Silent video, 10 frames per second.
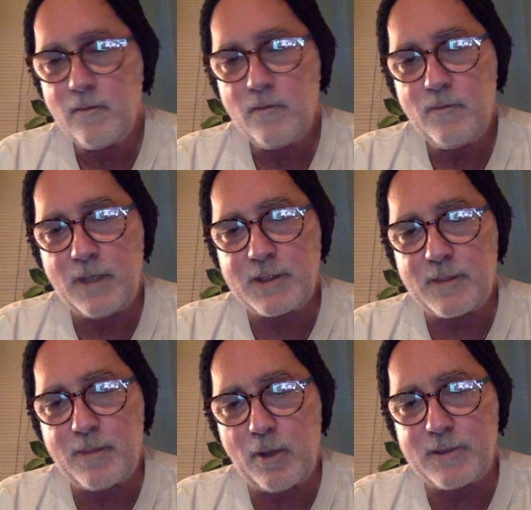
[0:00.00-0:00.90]
But
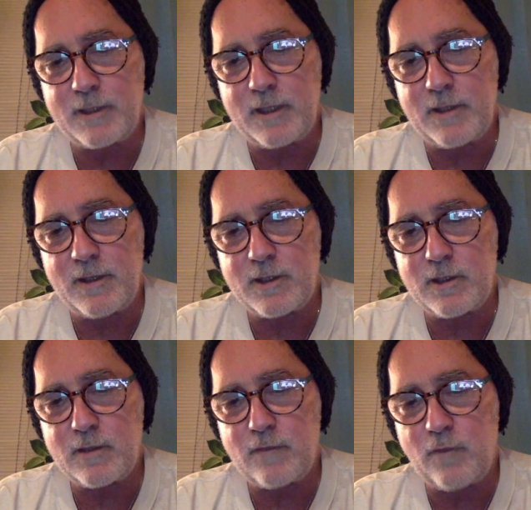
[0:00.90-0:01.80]
supposedly this
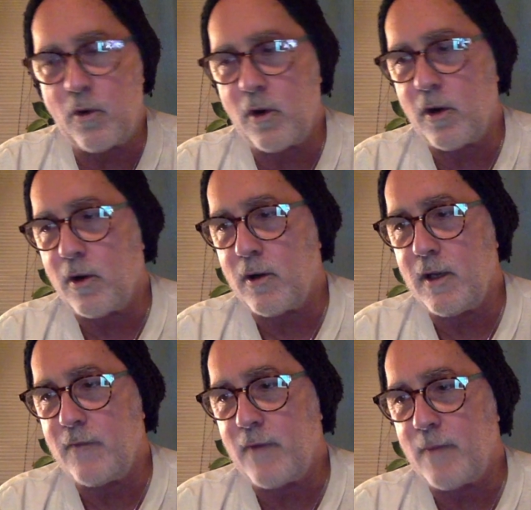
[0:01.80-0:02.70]
is for
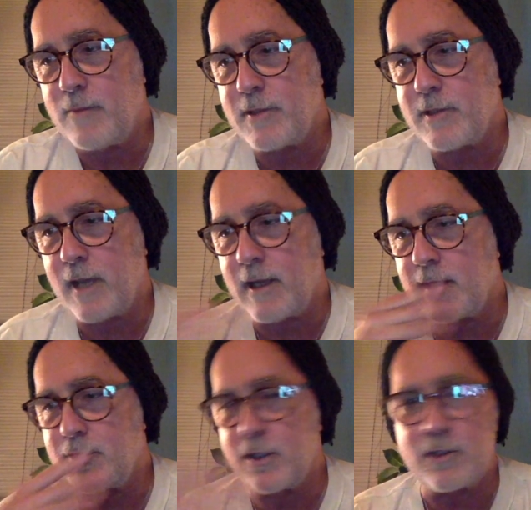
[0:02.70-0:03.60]
if I'm just like
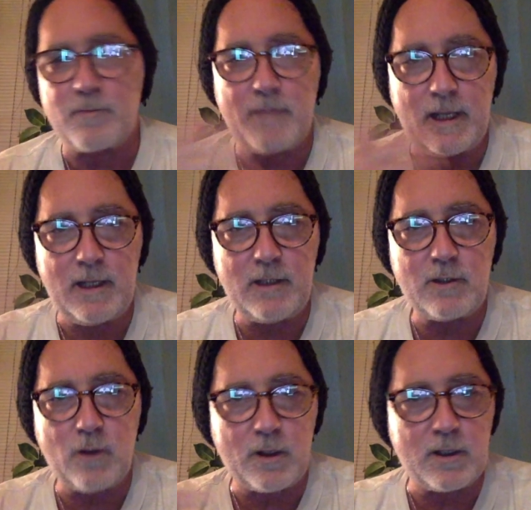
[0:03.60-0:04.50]
it's just me
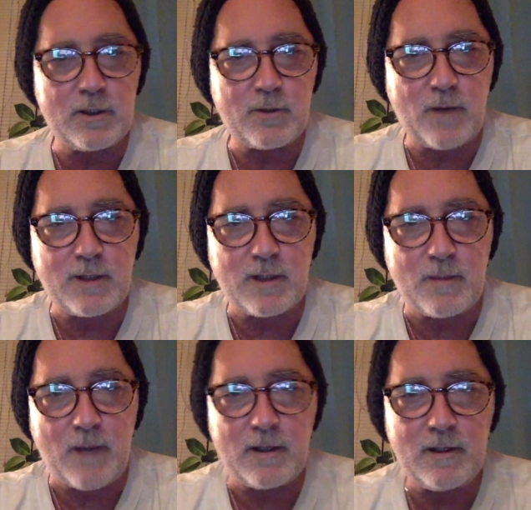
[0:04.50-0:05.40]
talking straight into the
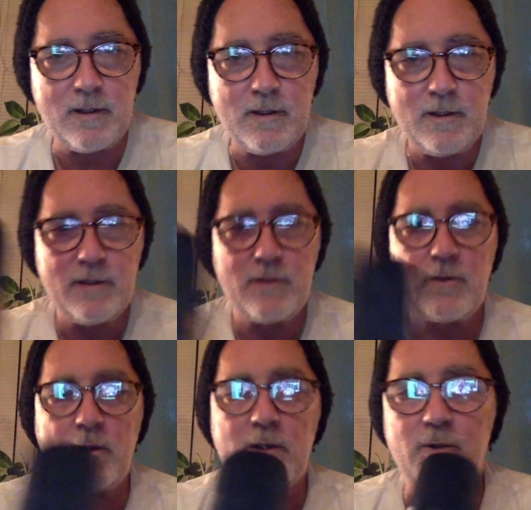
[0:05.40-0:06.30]
mic.
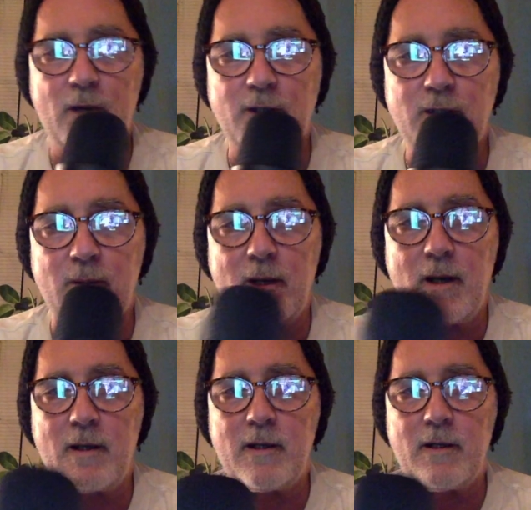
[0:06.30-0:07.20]
Talking straight into the
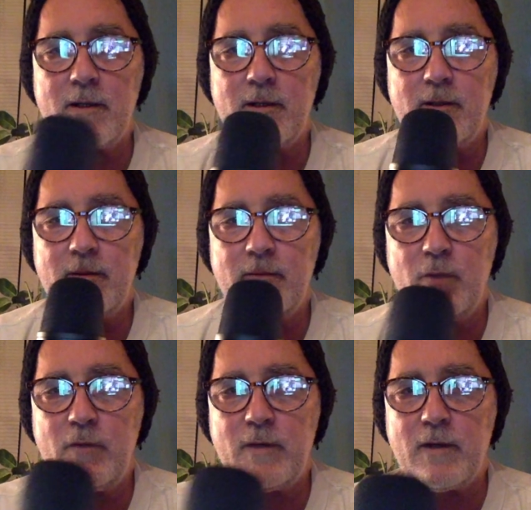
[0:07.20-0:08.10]
I'm going to
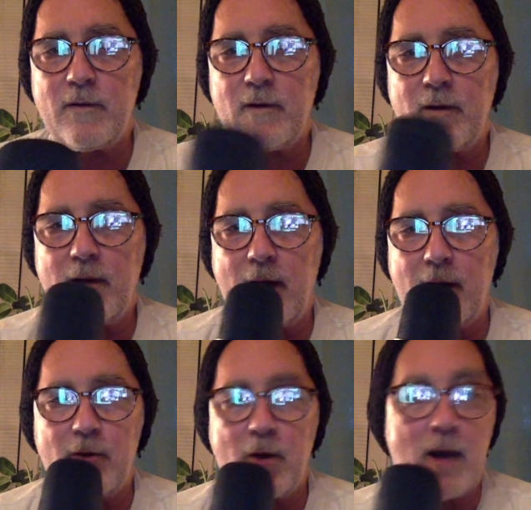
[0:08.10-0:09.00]
move it I
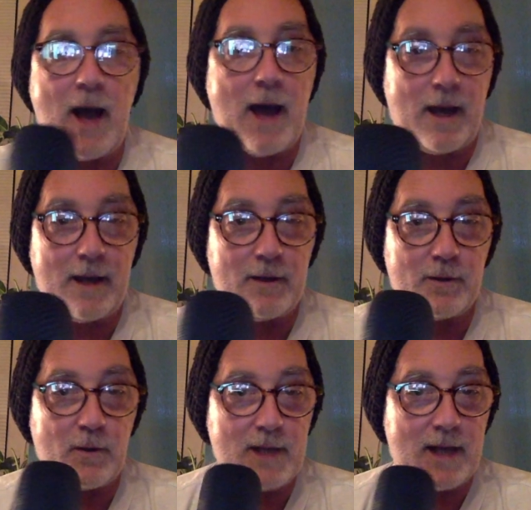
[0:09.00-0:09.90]
don't know I don't
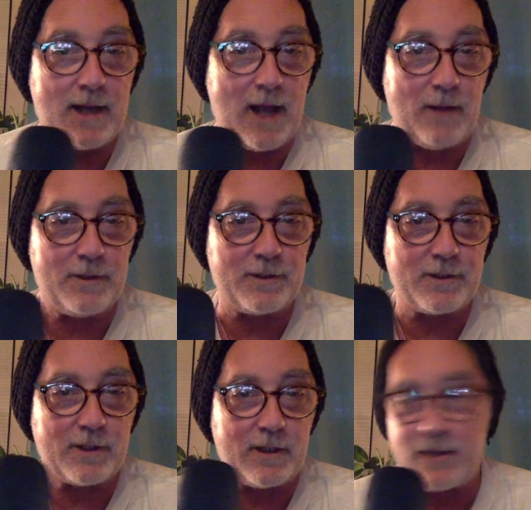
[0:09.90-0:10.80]
know yet how this is
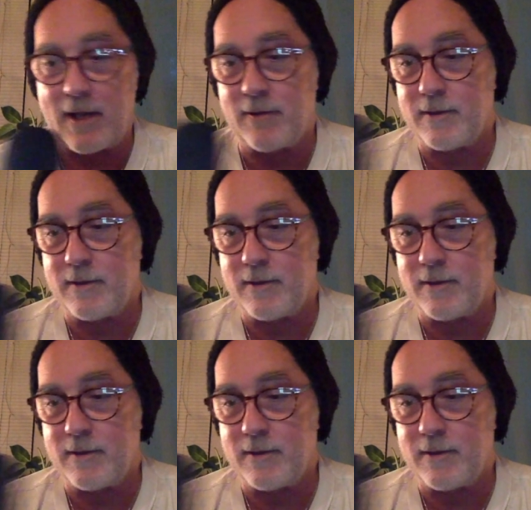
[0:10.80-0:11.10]
going to sound